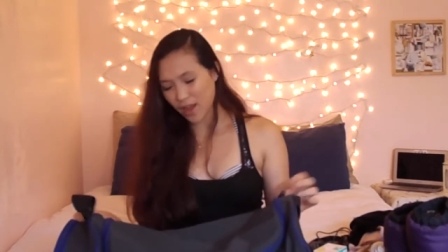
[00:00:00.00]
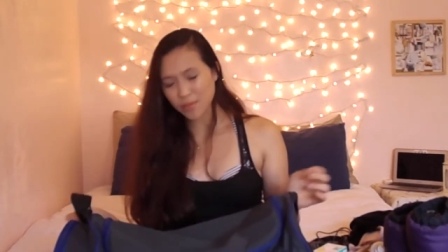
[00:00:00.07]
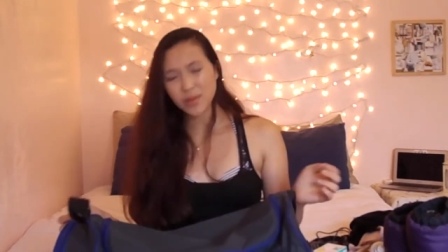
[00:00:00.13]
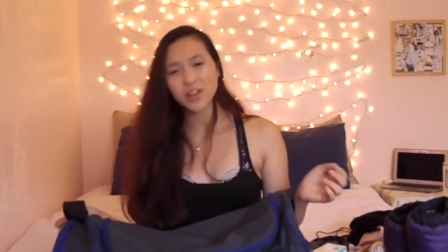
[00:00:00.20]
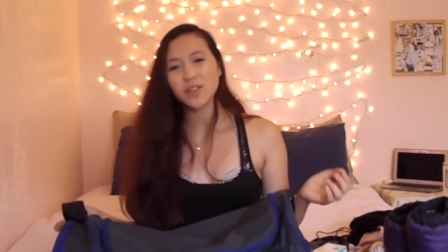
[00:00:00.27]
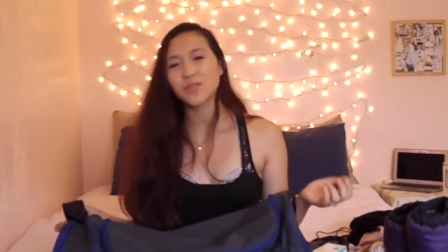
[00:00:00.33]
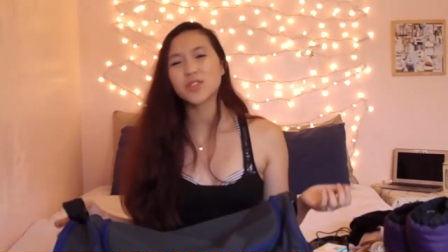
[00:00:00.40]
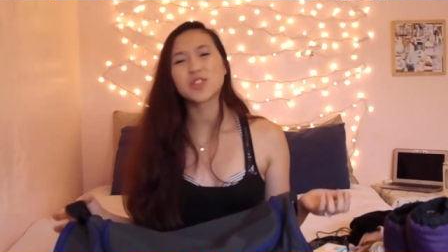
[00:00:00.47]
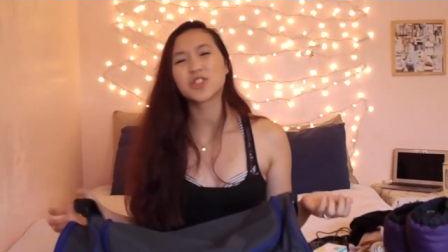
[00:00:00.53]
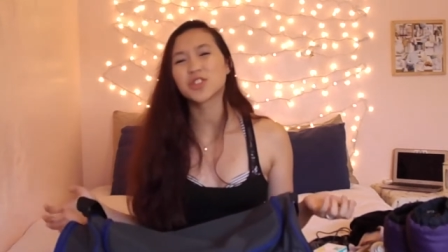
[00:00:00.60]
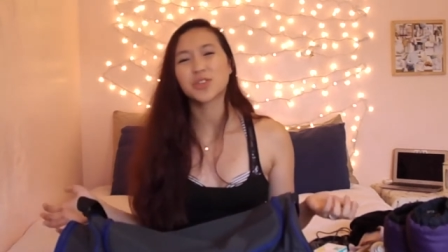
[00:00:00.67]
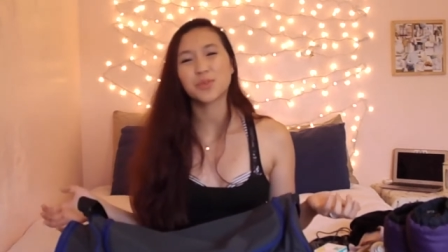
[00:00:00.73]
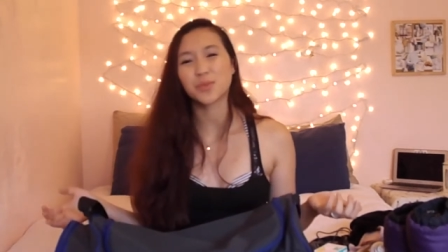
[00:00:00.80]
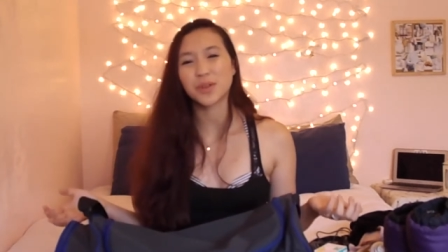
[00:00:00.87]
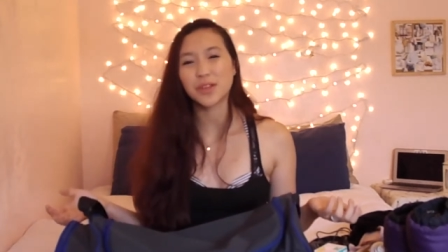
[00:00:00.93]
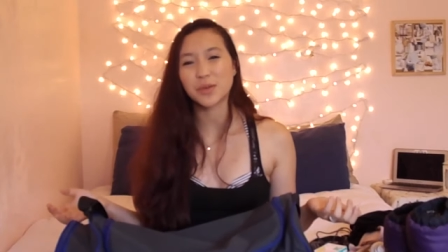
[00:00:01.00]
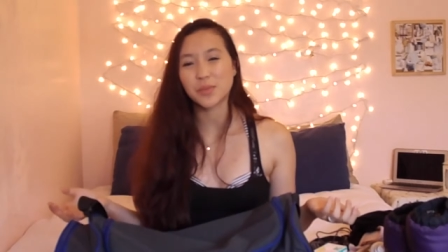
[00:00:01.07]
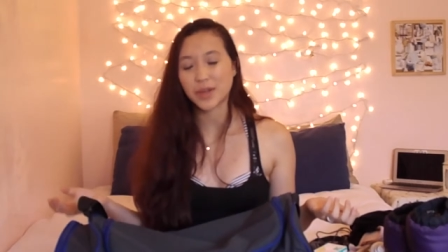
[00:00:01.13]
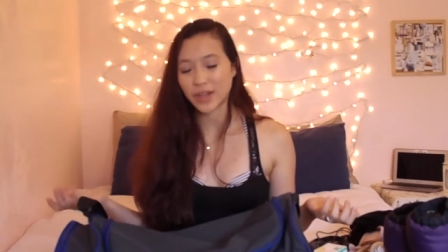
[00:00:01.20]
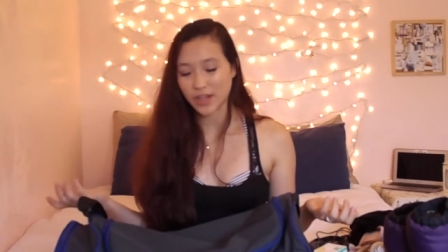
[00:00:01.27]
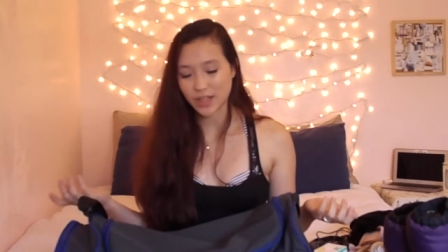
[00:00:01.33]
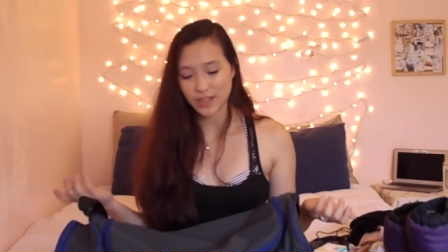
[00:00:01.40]
I'm not even sure really
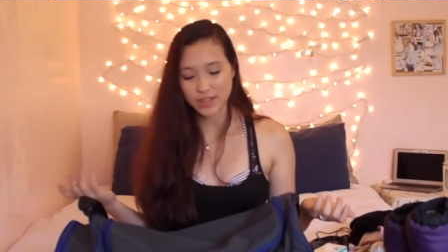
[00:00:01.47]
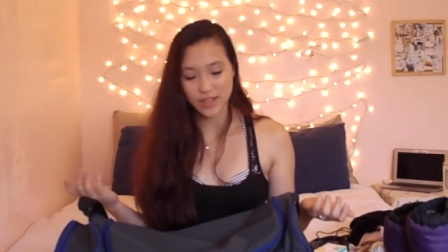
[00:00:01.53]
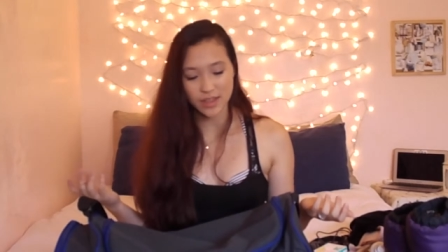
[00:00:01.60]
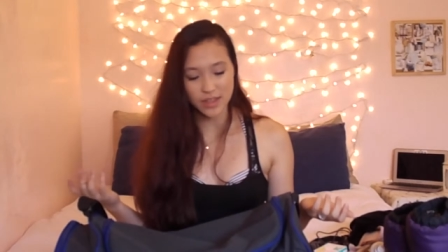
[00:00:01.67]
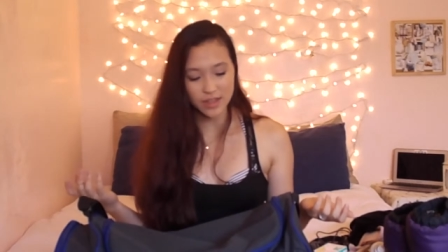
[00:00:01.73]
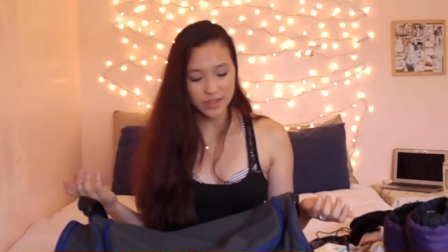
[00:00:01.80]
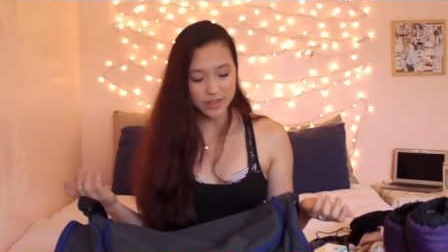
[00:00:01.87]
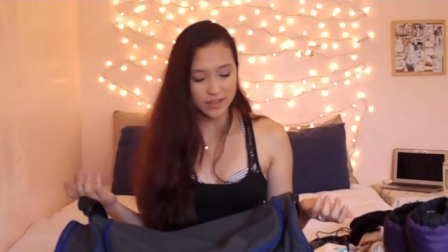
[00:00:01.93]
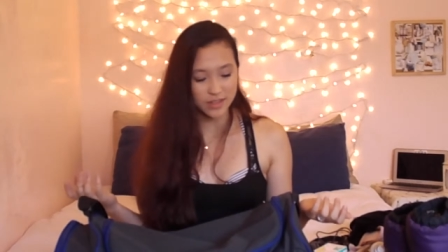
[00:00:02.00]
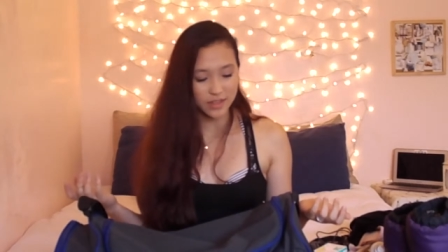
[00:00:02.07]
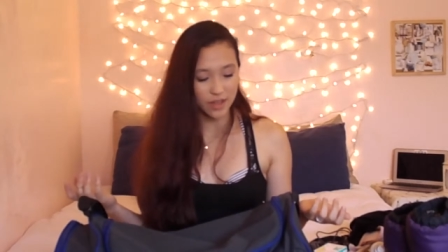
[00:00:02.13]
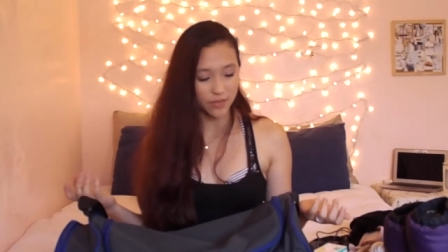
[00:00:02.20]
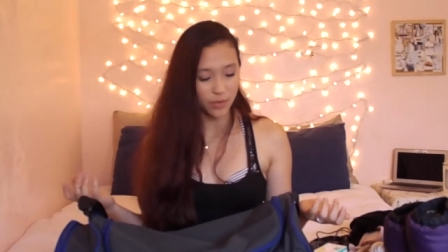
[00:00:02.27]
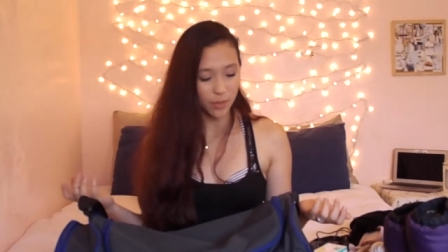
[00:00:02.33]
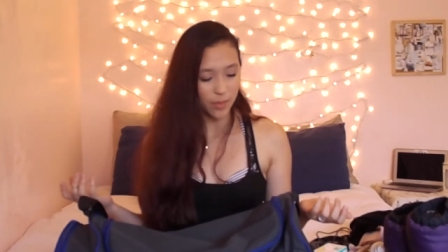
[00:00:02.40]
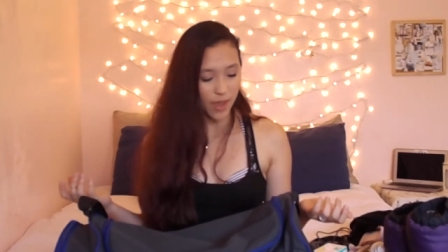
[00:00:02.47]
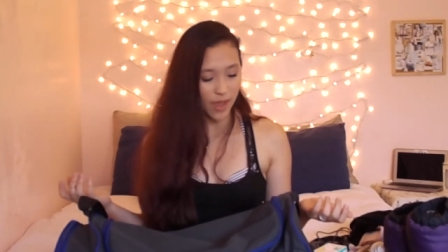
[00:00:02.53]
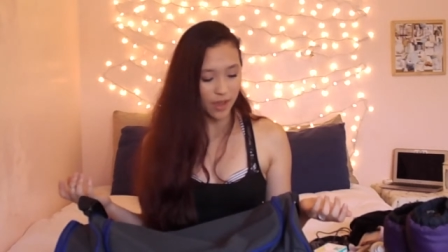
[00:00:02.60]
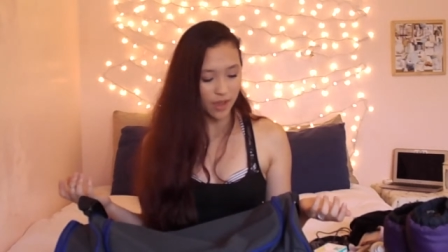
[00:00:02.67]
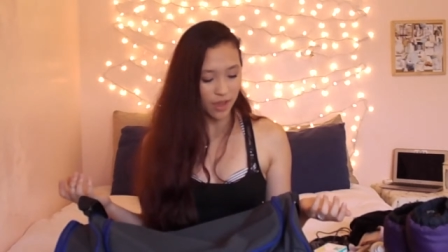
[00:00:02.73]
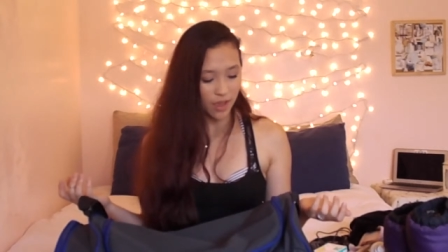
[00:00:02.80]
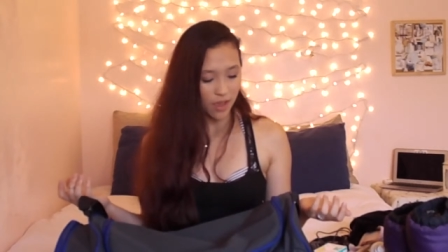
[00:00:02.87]
what it is. I think it's a duffel bag.